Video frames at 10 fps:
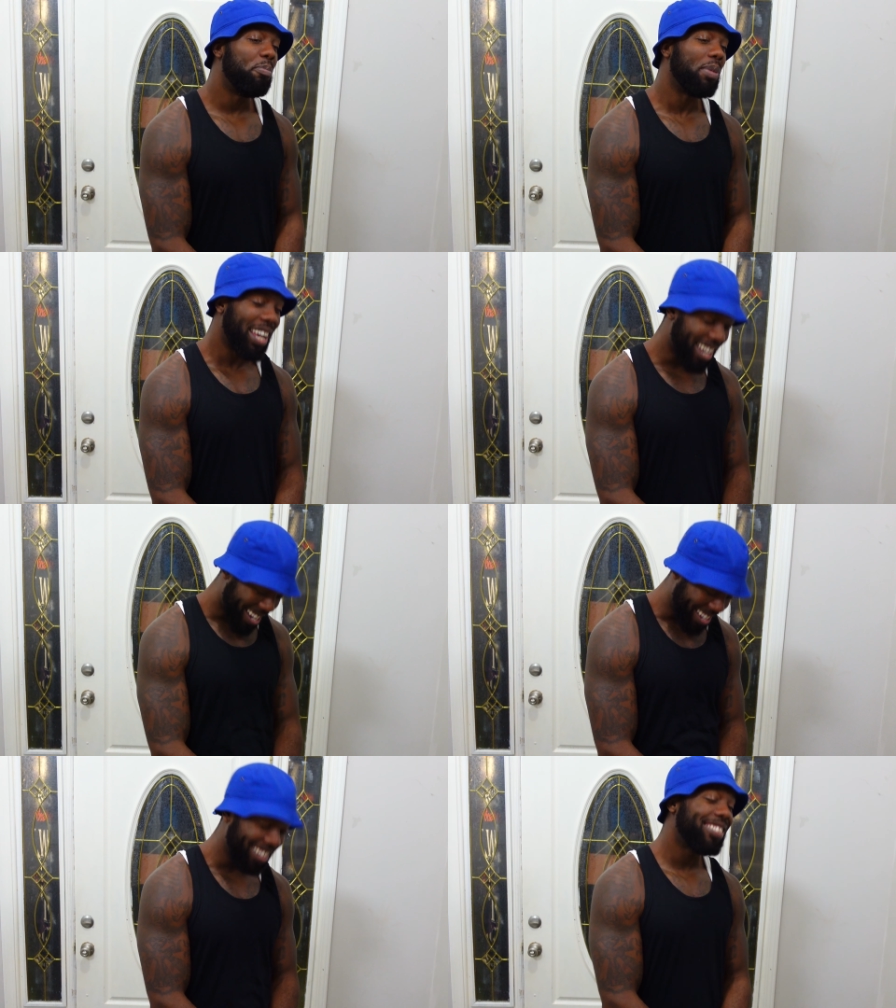
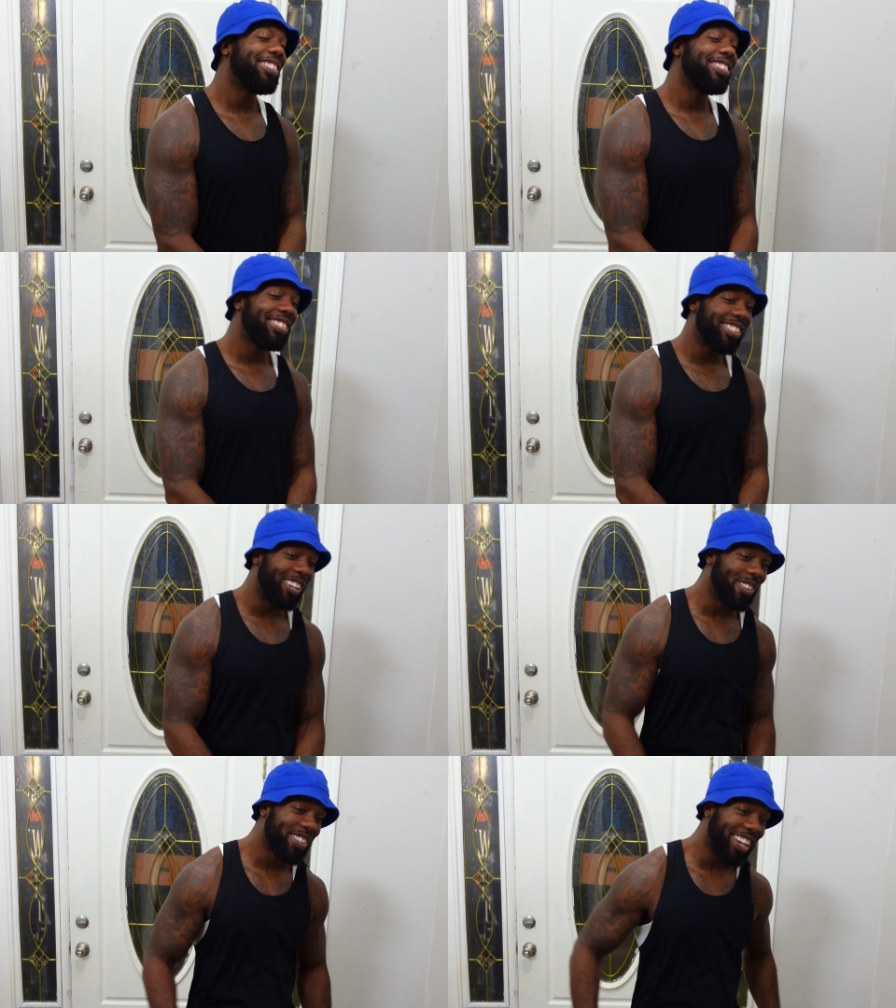Bad.
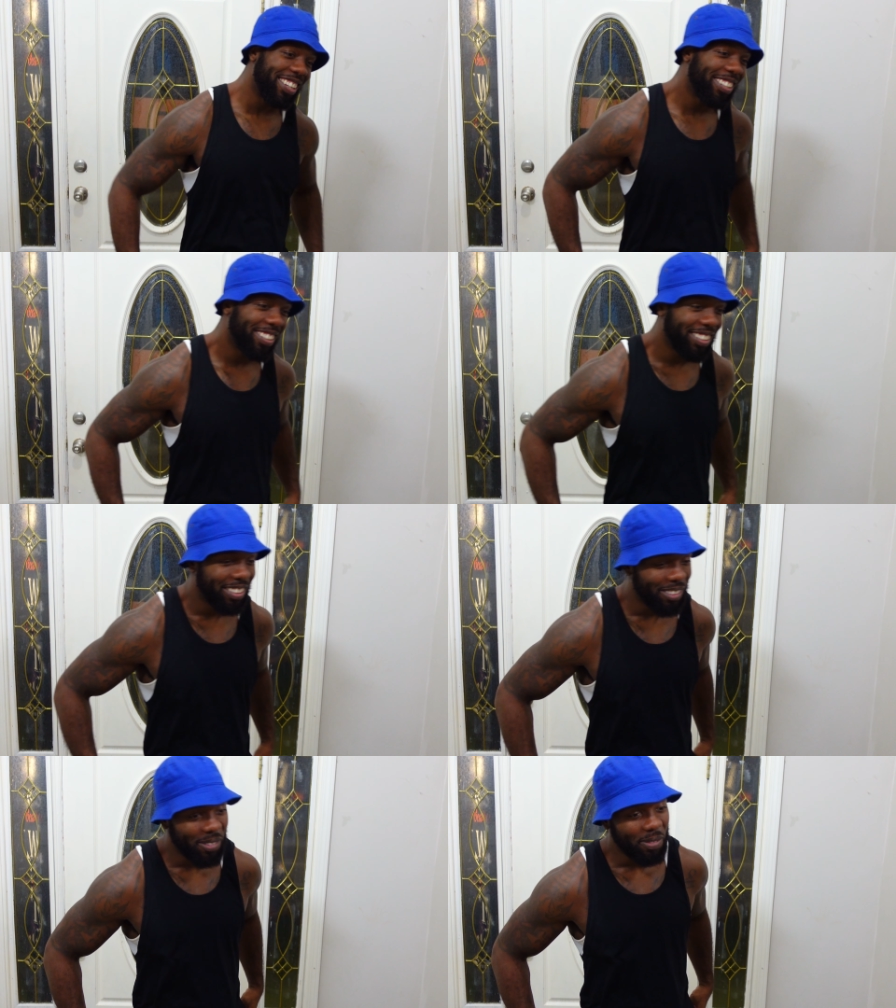Okay. Yeah,
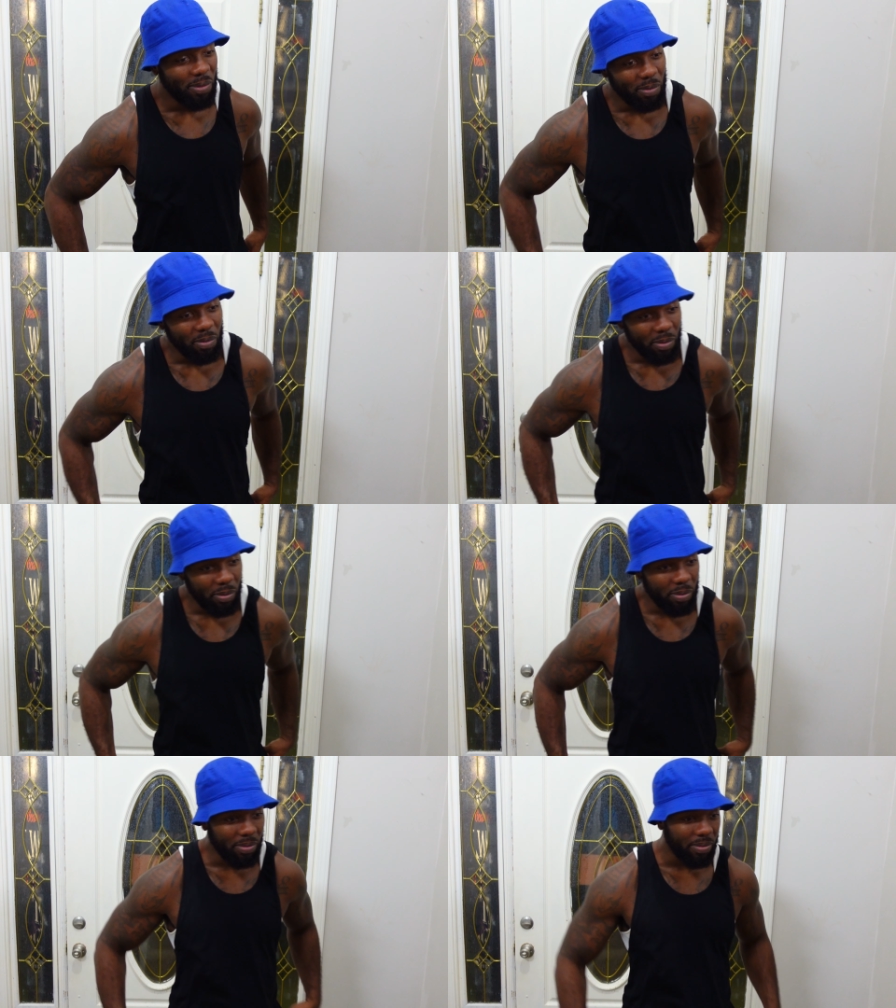I'm just having this little
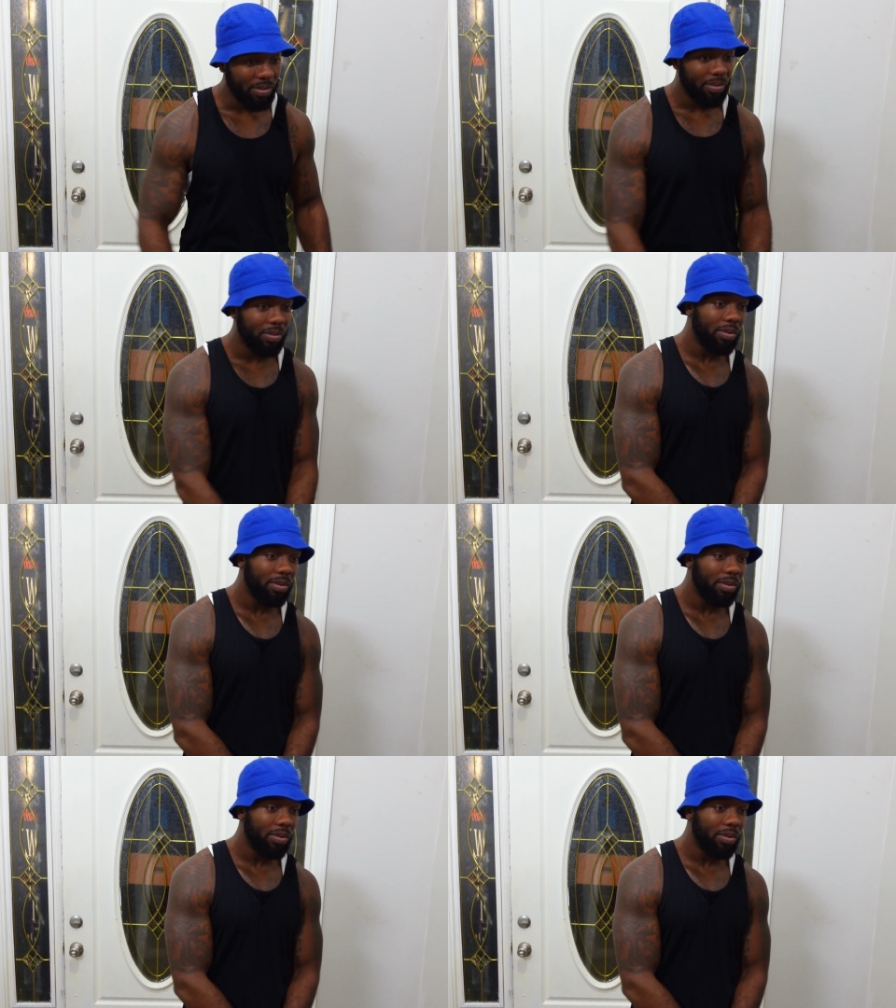kickback.